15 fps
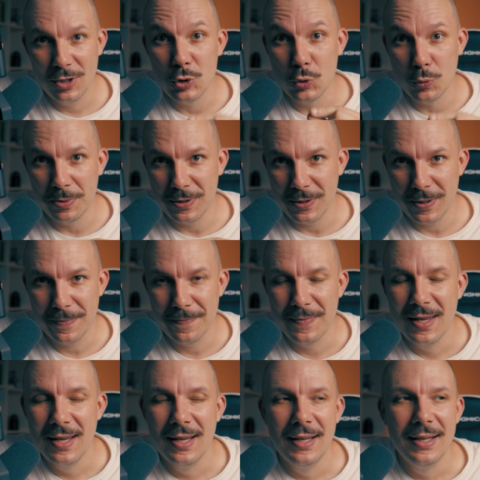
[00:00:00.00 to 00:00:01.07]
Jupiter.
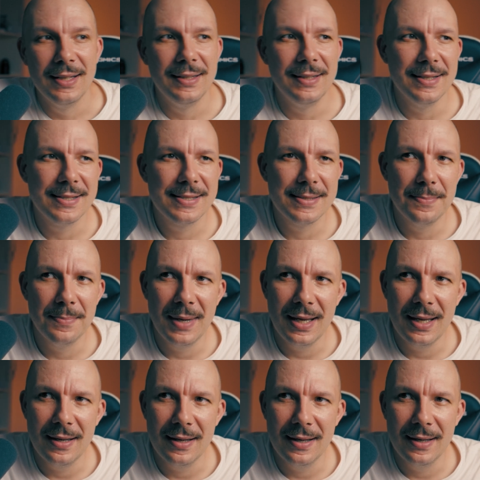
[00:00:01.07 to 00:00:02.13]
This
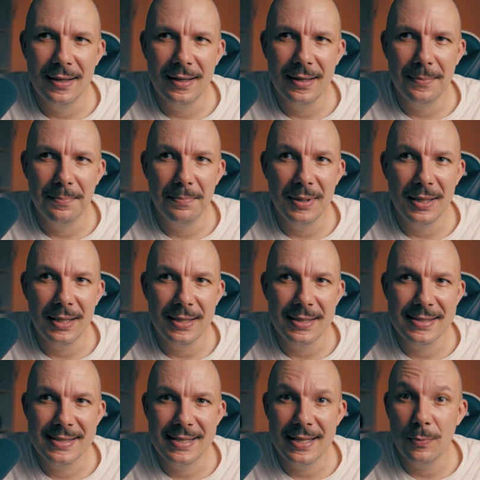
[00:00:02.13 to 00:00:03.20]
may be
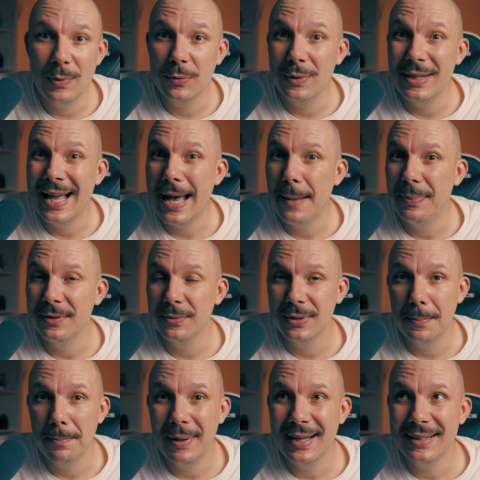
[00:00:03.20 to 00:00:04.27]
seen what will happen to
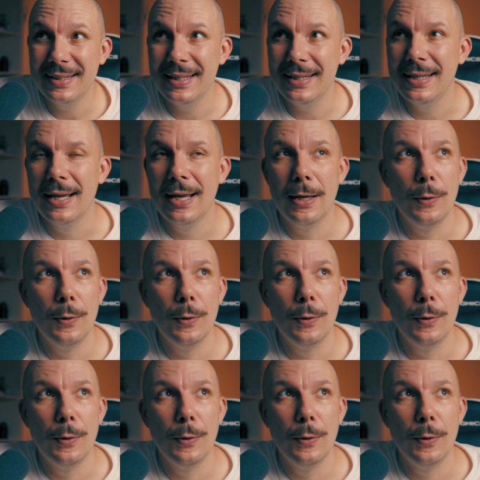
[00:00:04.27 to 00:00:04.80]
the body,